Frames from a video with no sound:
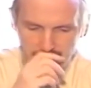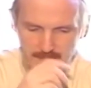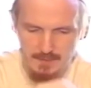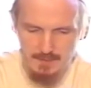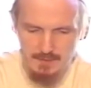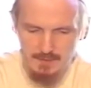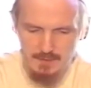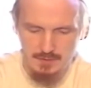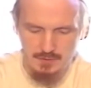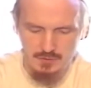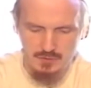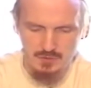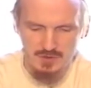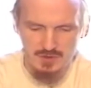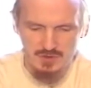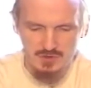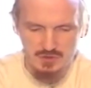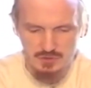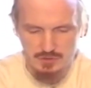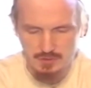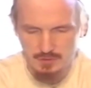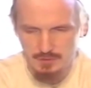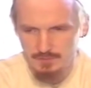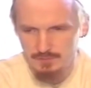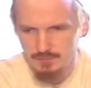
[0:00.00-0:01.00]
the
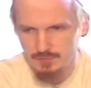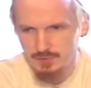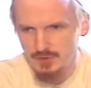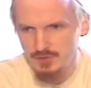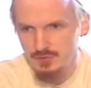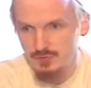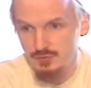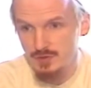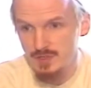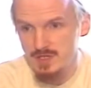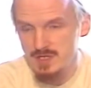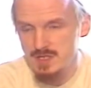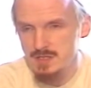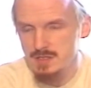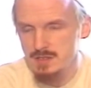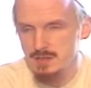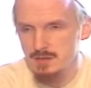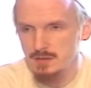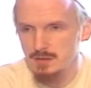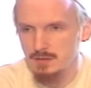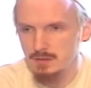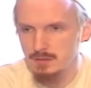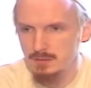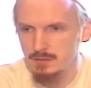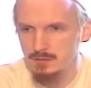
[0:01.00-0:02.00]
traditional
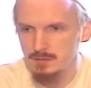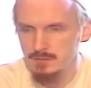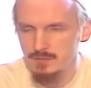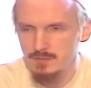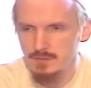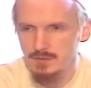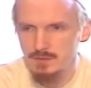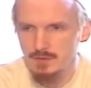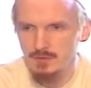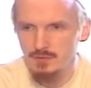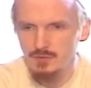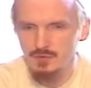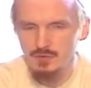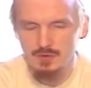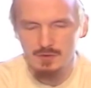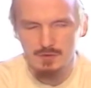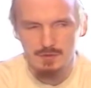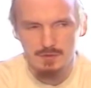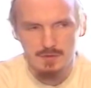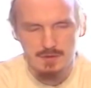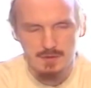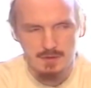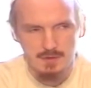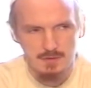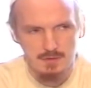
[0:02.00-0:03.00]
frustration of the
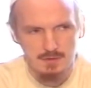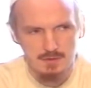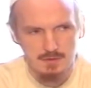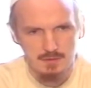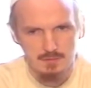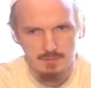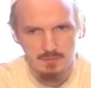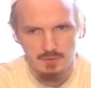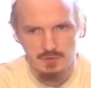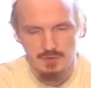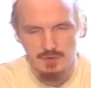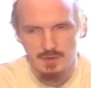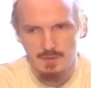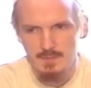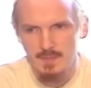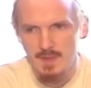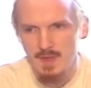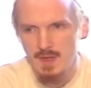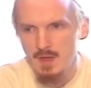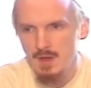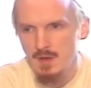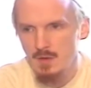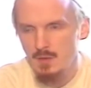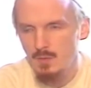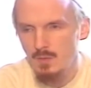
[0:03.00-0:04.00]
secluded Muslim
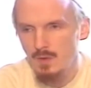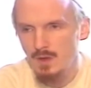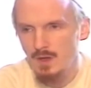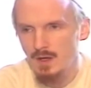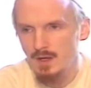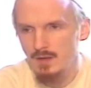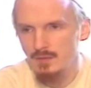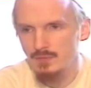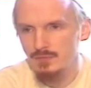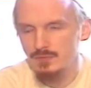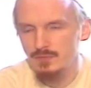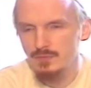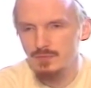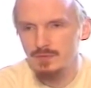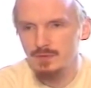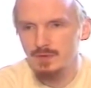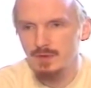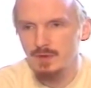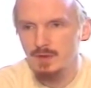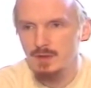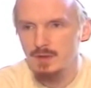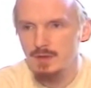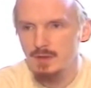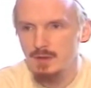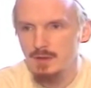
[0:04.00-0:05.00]
wife
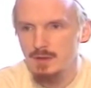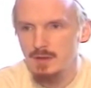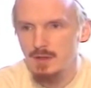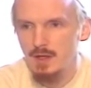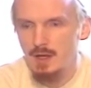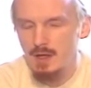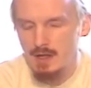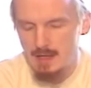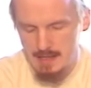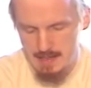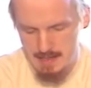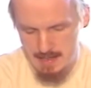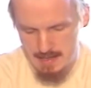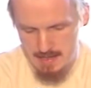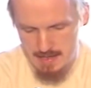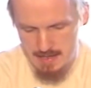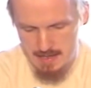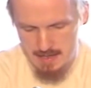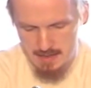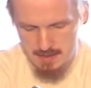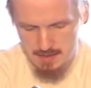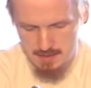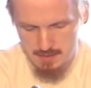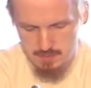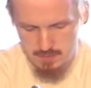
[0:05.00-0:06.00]

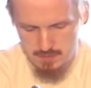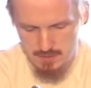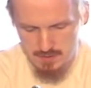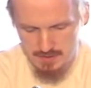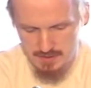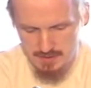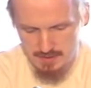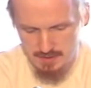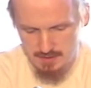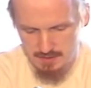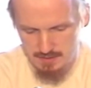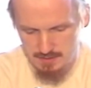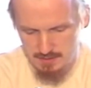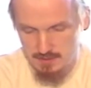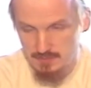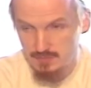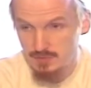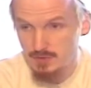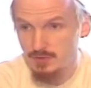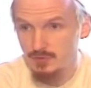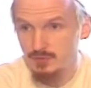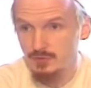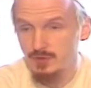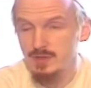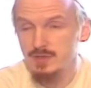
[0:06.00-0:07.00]
uh, working out her
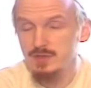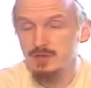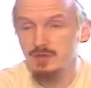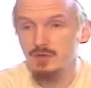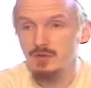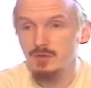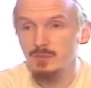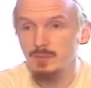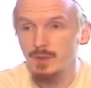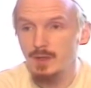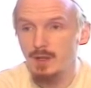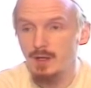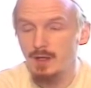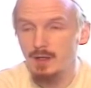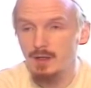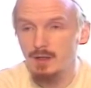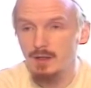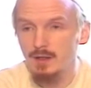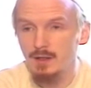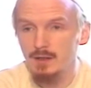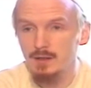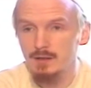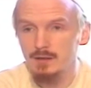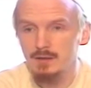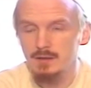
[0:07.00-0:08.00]
frustrations
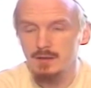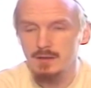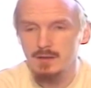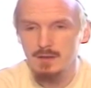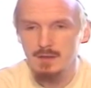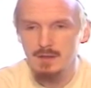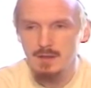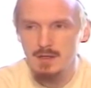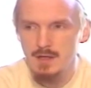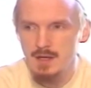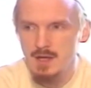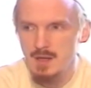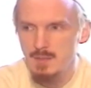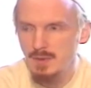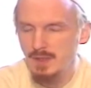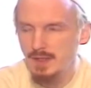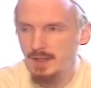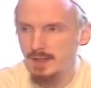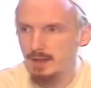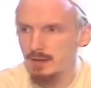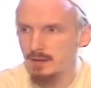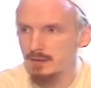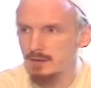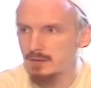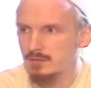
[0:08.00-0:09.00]
by uh,
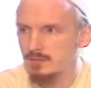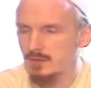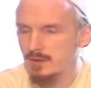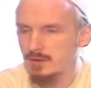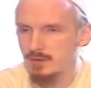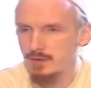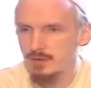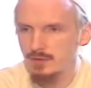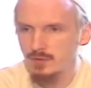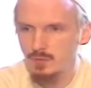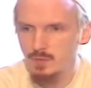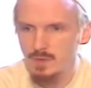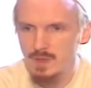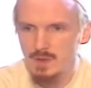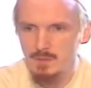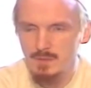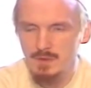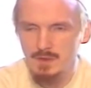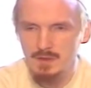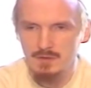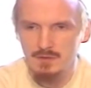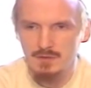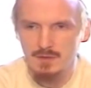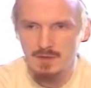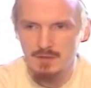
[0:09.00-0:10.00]
nibbling at various
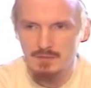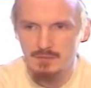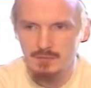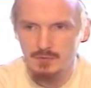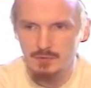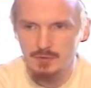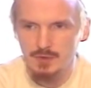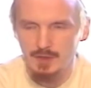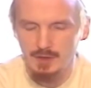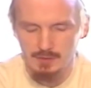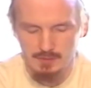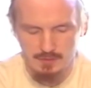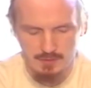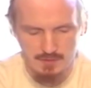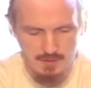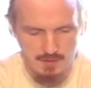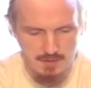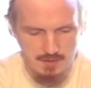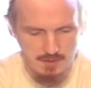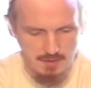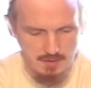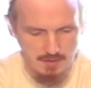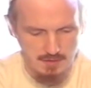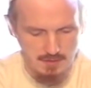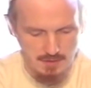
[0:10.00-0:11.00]
sweetmeats left around
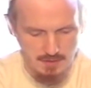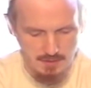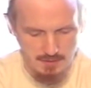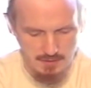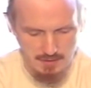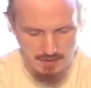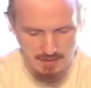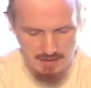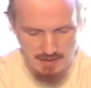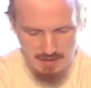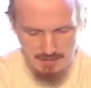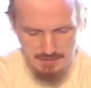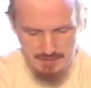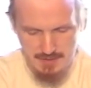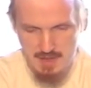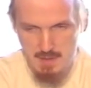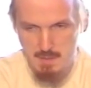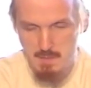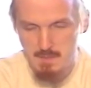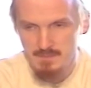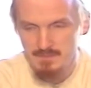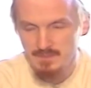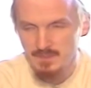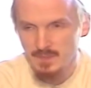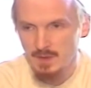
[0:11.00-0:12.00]
the, the
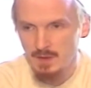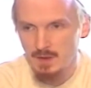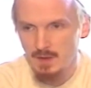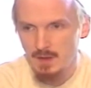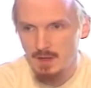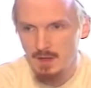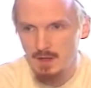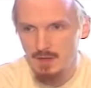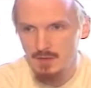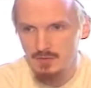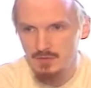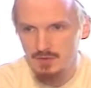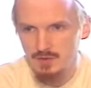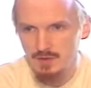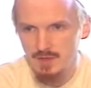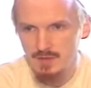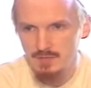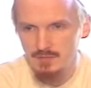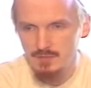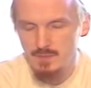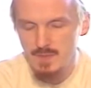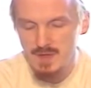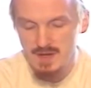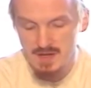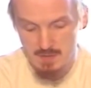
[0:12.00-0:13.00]
harem has
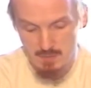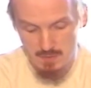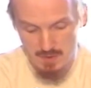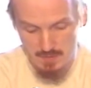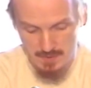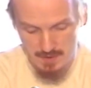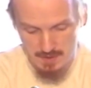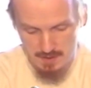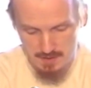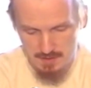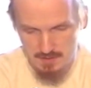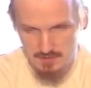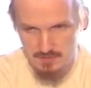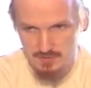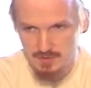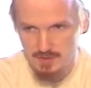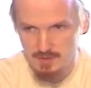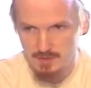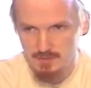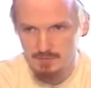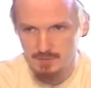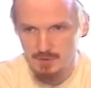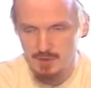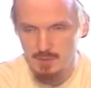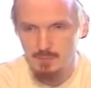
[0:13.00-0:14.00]
left many women in a
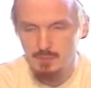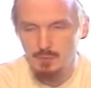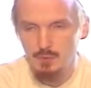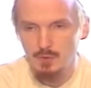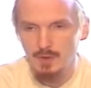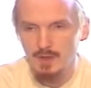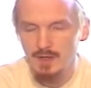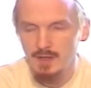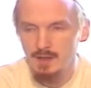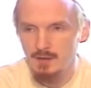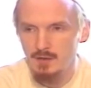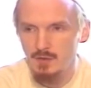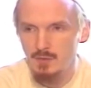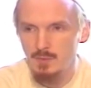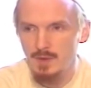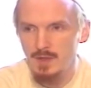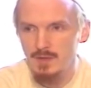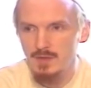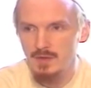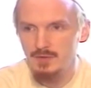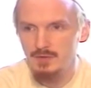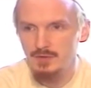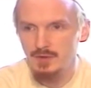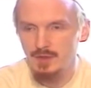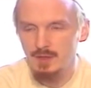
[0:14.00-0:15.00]
state of very poor health
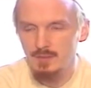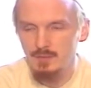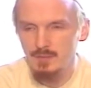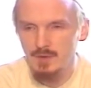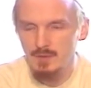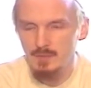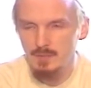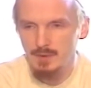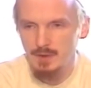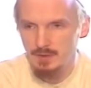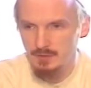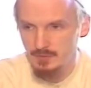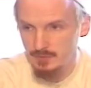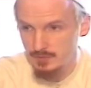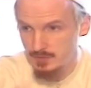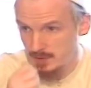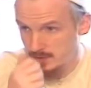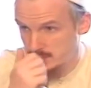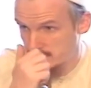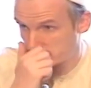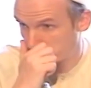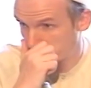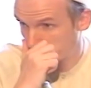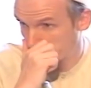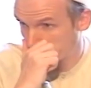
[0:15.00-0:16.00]
by the time they pass the
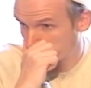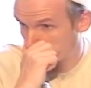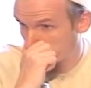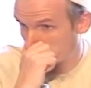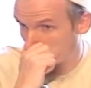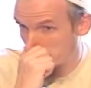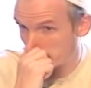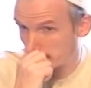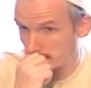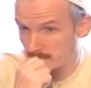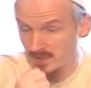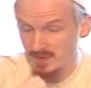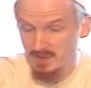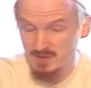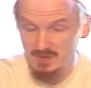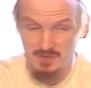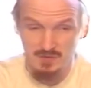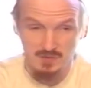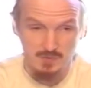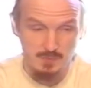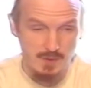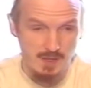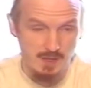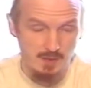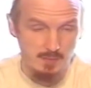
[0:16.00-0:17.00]
age of 50. And this
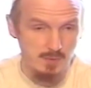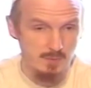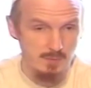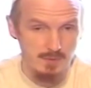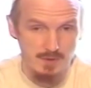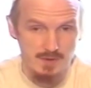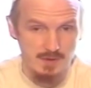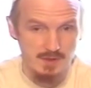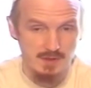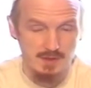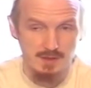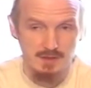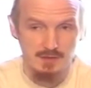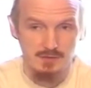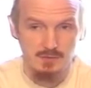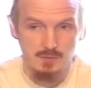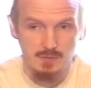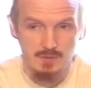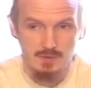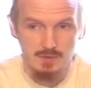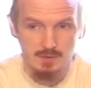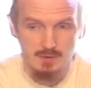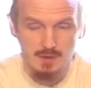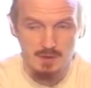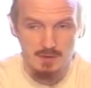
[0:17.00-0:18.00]
is palpably the case
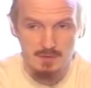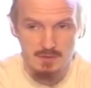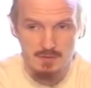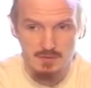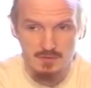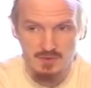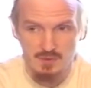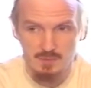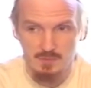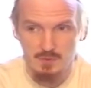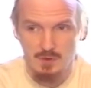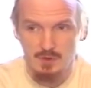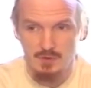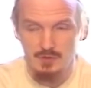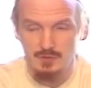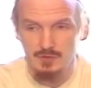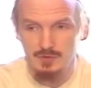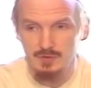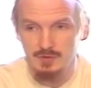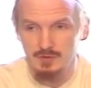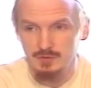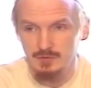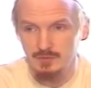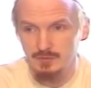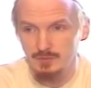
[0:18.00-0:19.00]
whether you go to the
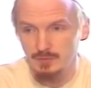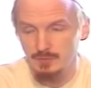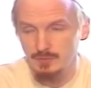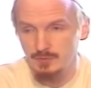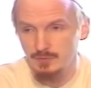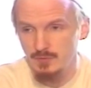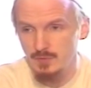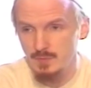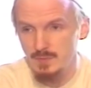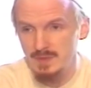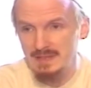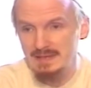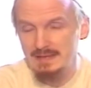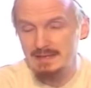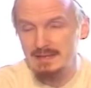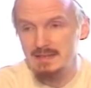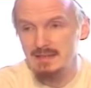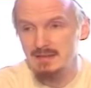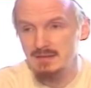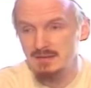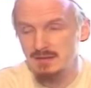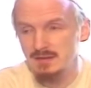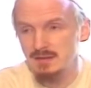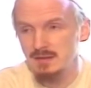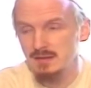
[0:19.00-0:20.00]
subcontinent or to the Middle
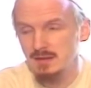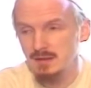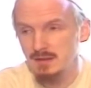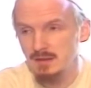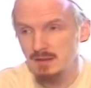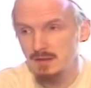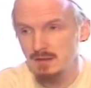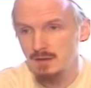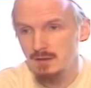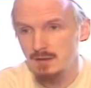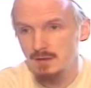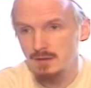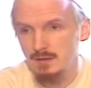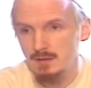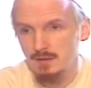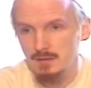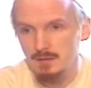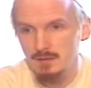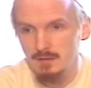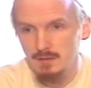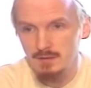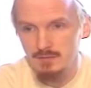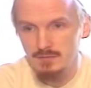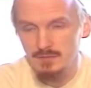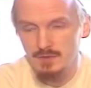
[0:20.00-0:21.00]
East.
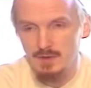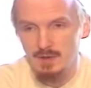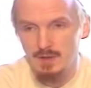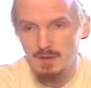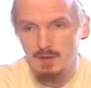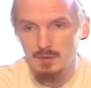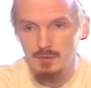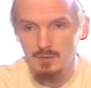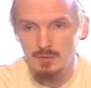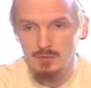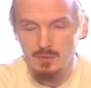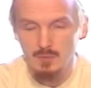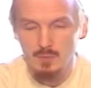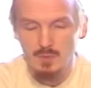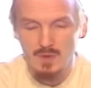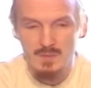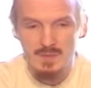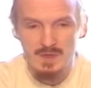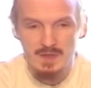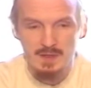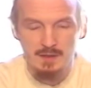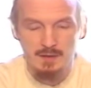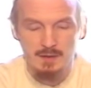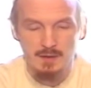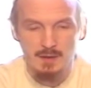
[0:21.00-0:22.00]
A lot of our older
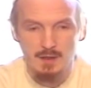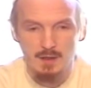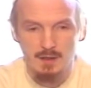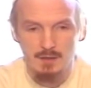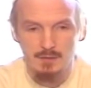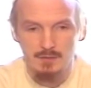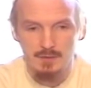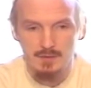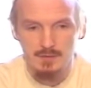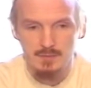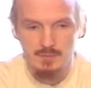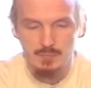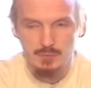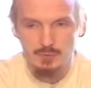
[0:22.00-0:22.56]
women are in